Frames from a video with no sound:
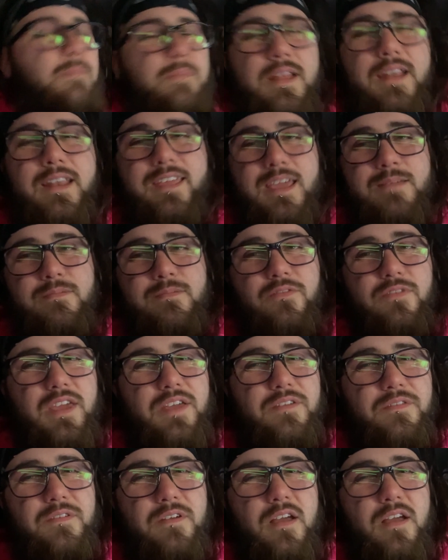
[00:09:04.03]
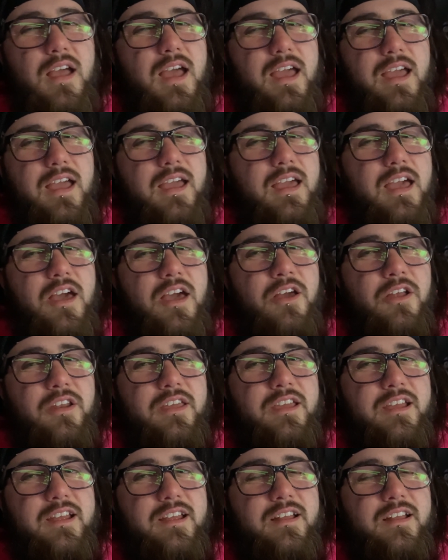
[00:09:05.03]
played a game of FIFA
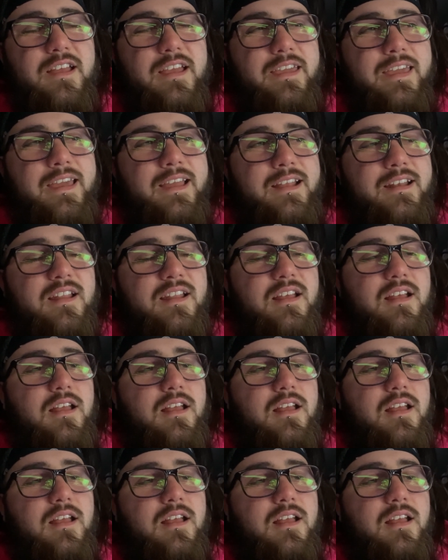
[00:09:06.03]
earlier again.